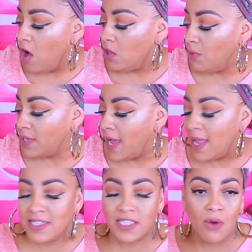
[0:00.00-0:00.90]
Along with
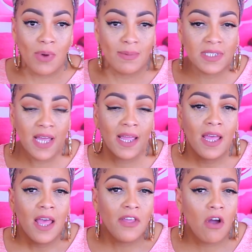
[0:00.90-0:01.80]
that is their
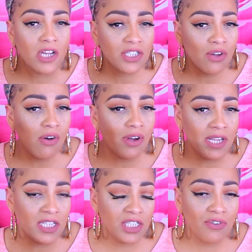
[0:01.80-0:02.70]
website. They're also
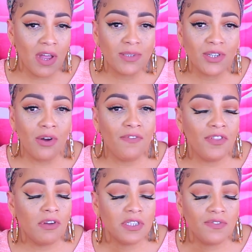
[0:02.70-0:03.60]
on Instagram, so
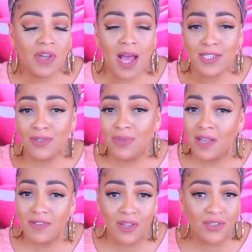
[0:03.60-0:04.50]
for those of you guys who
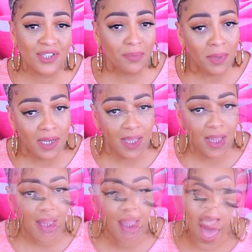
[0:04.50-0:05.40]
love social
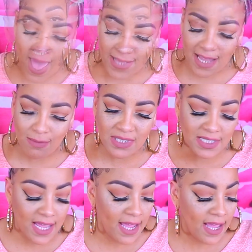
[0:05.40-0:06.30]
media, as I was
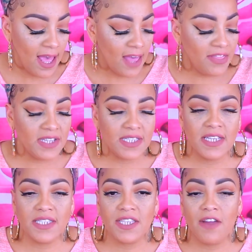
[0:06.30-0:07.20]
saying, this
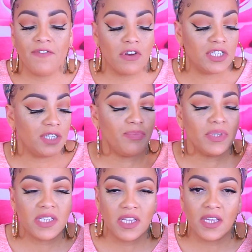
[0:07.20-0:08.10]
is their Virgin
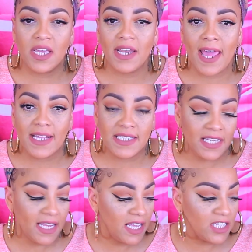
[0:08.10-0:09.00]
Brazilian
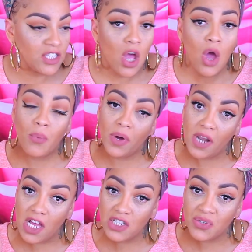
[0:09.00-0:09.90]
18-inch
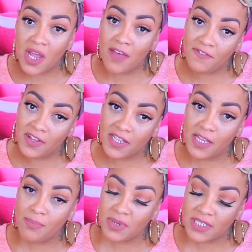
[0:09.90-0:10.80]

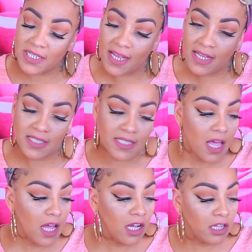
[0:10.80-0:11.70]
150%
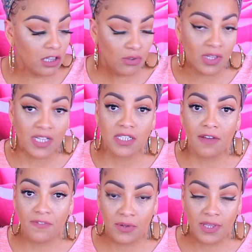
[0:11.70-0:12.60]
glueless
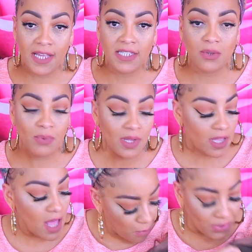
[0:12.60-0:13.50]
full lace
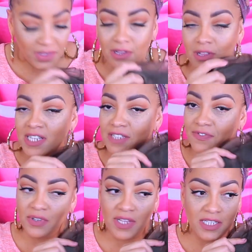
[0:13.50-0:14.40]
wig. With the
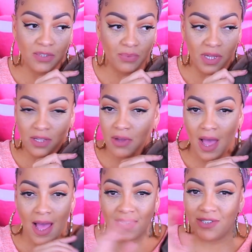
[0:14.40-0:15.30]
glueless full lace wig, you
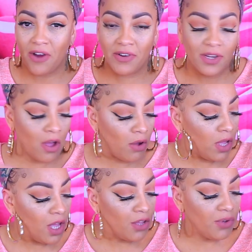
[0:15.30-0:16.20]
guys, you already know,
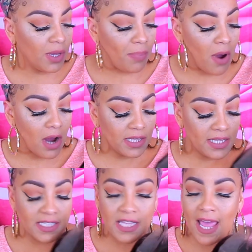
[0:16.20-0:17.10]
you can part
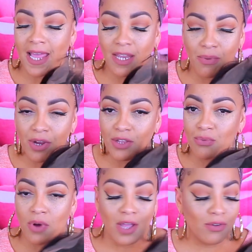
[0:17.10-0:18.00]
this anywhere
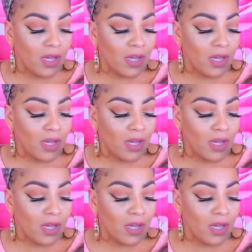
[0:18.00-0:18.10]
you want.